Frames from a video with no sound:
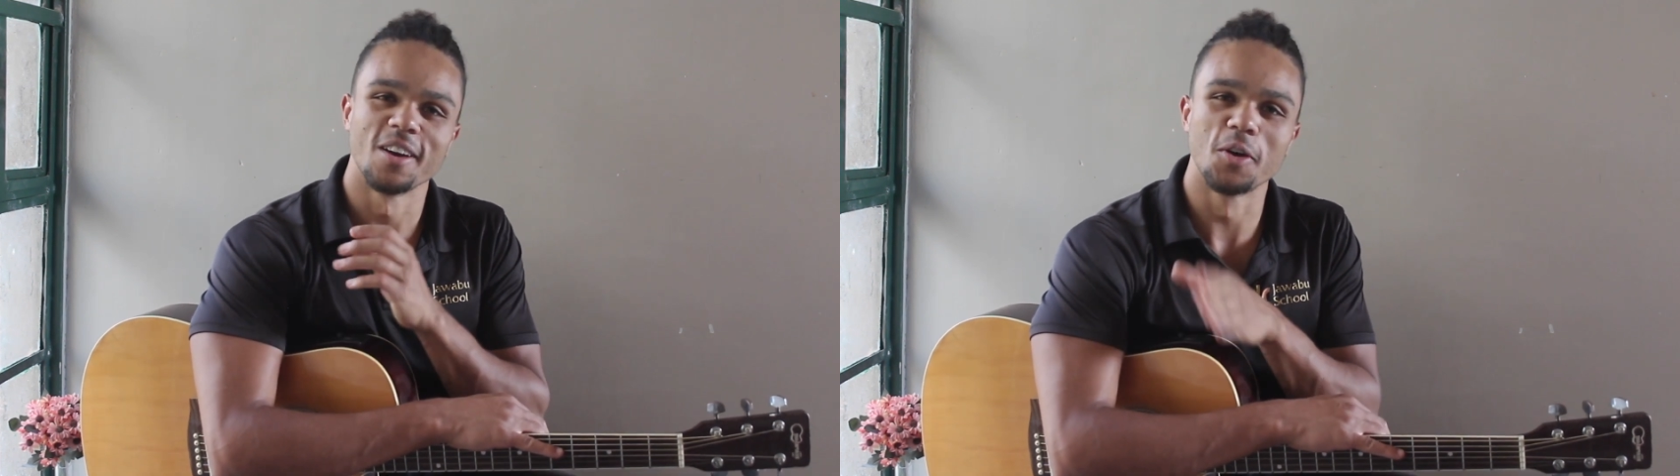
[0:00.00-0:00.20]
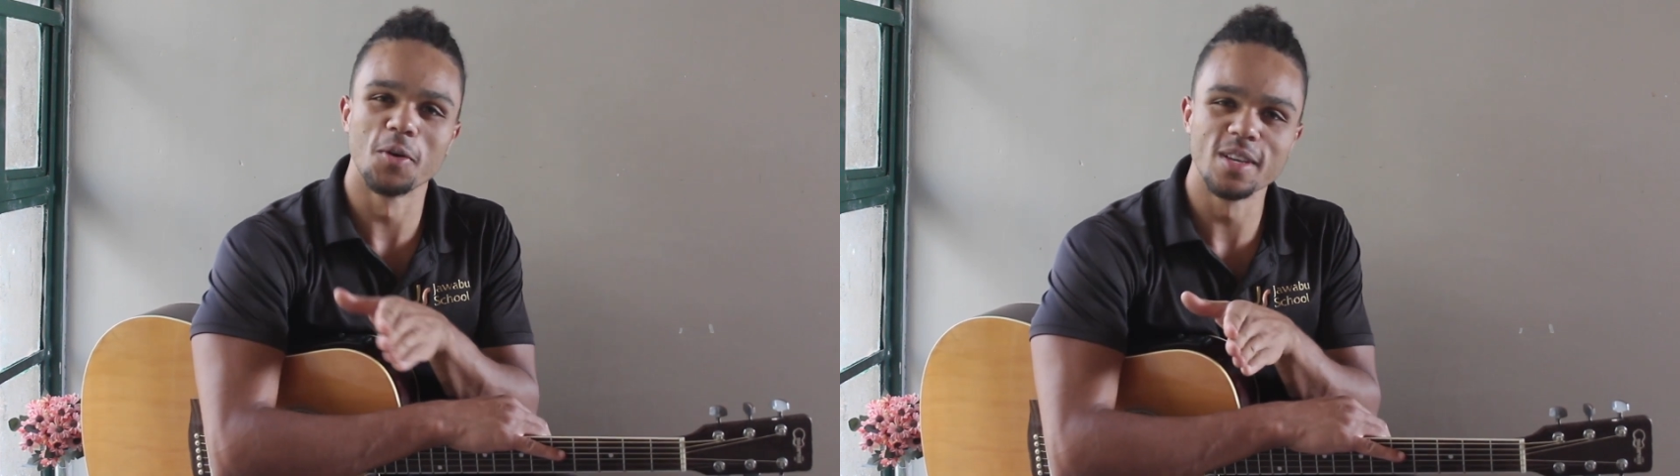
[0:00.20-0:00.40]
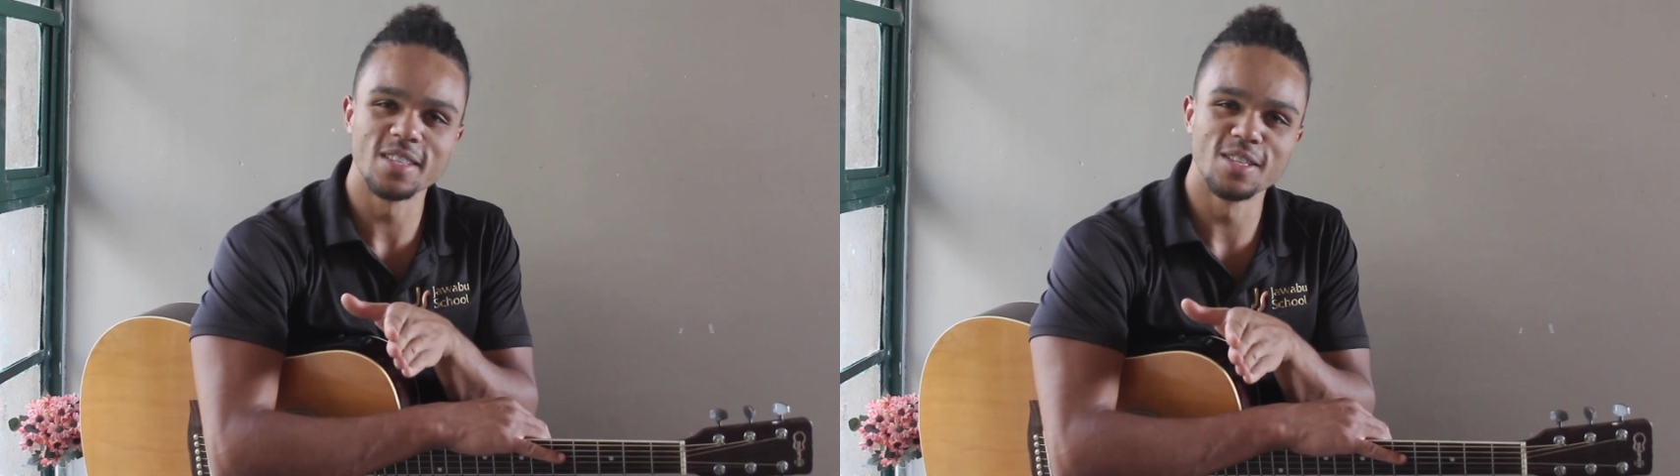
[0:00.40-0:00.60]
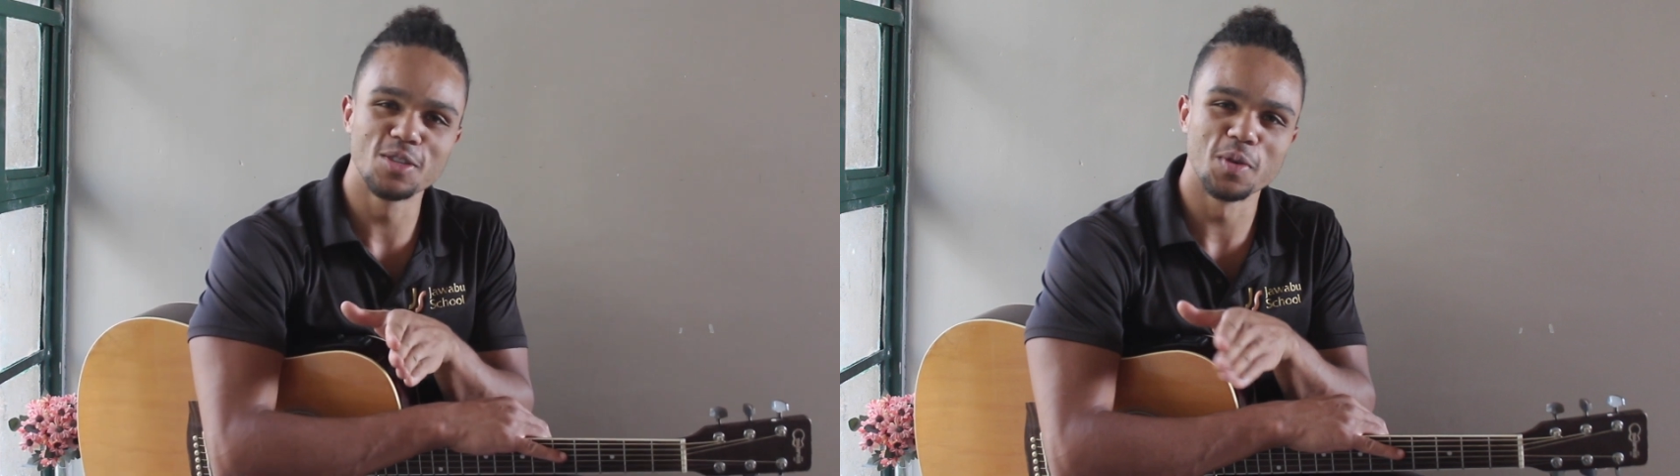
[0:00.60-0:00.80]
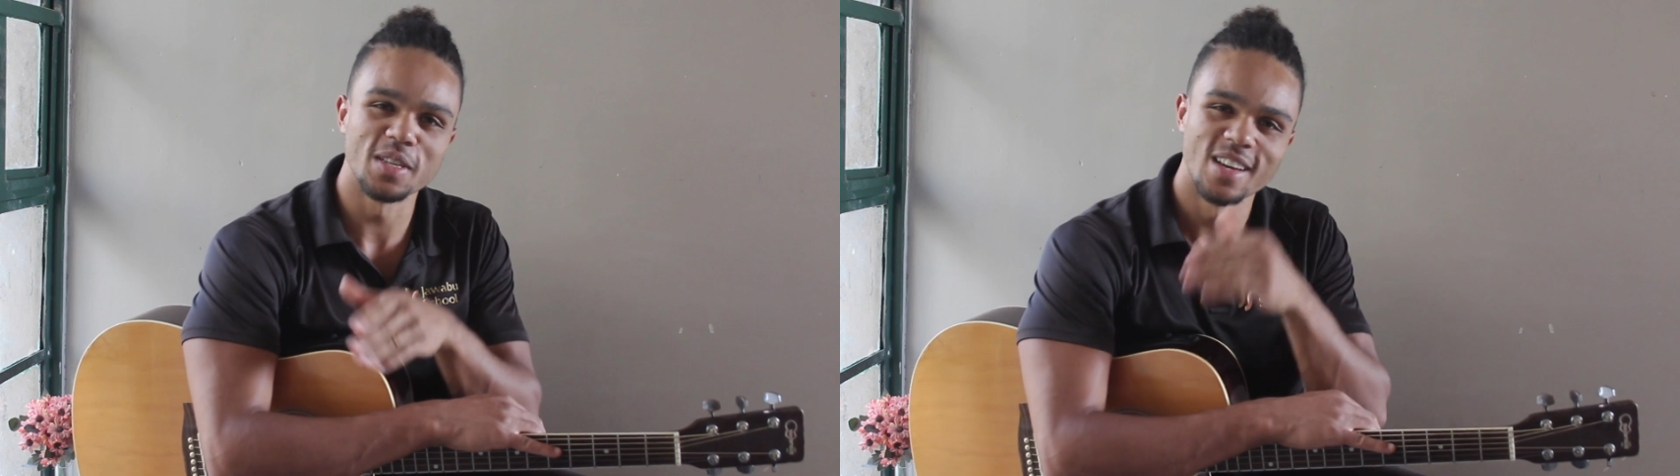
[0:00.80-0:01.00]
Go listen
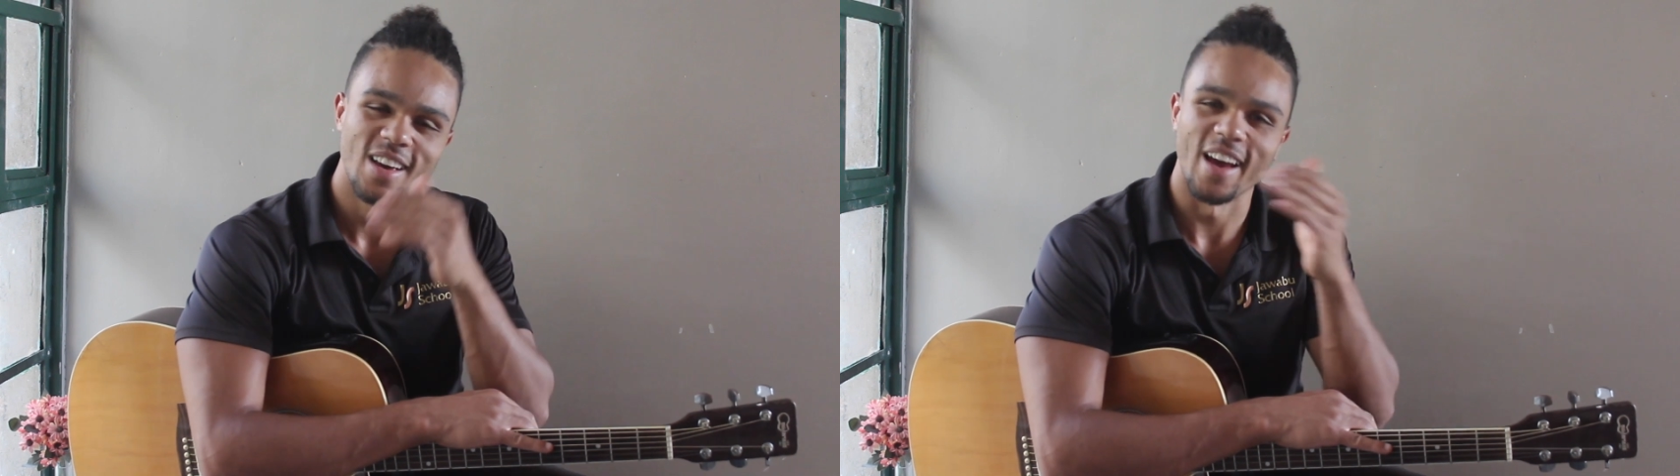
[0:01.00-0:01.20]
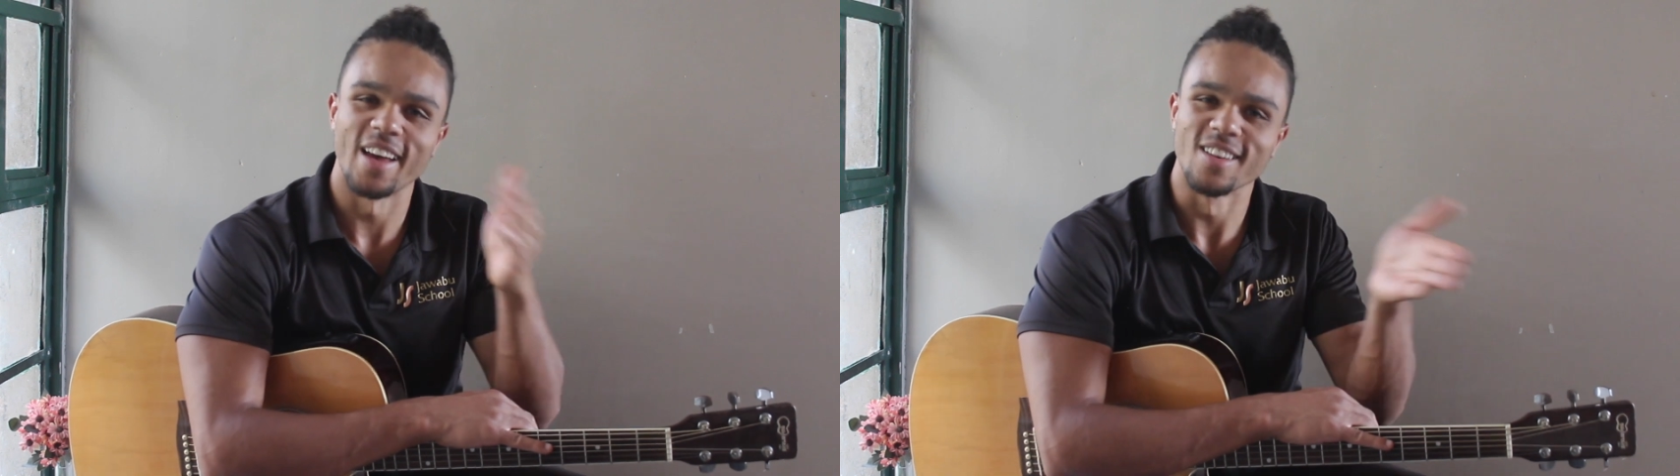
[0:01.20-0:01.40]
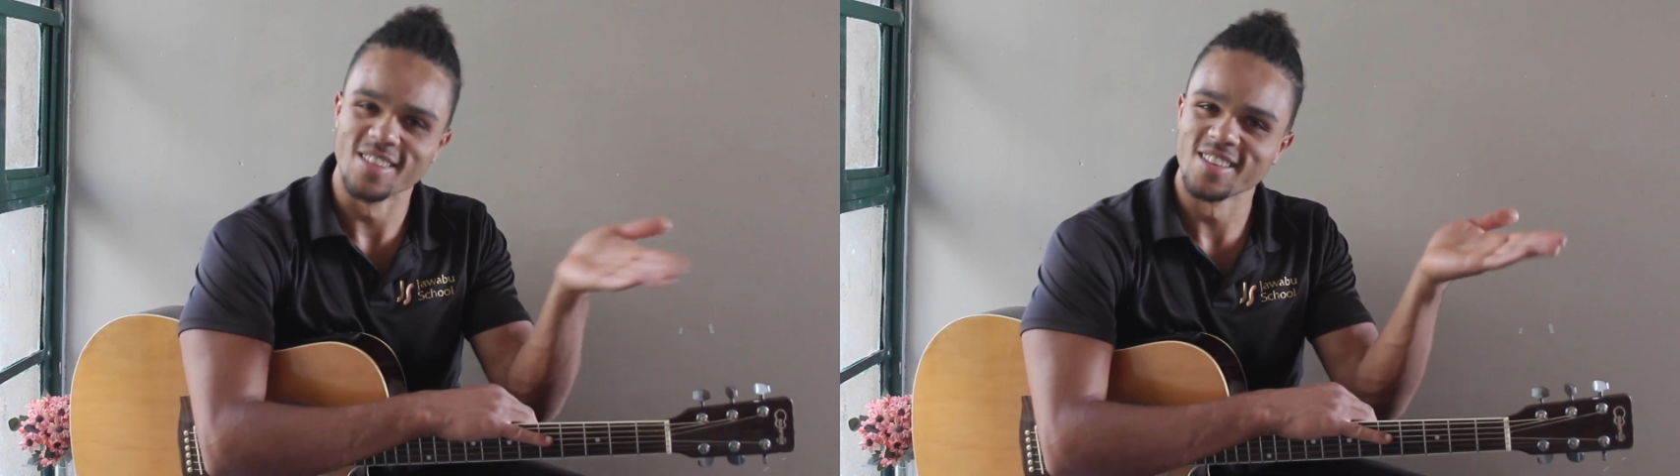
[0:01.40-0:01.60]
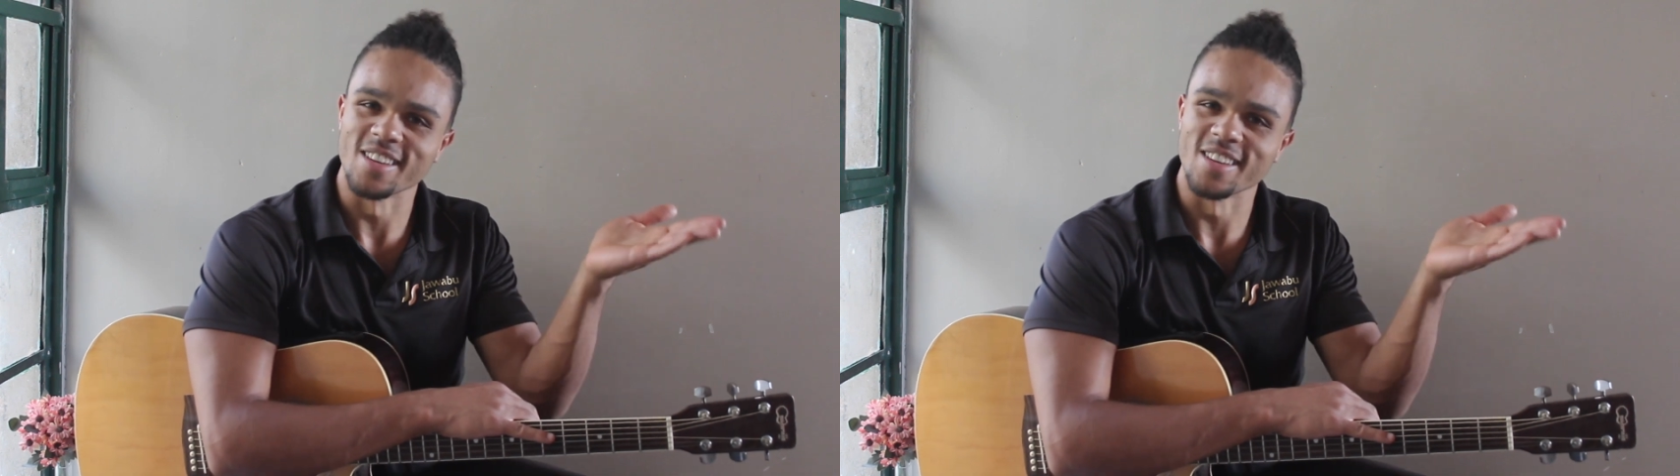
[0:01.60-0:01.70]
to it, and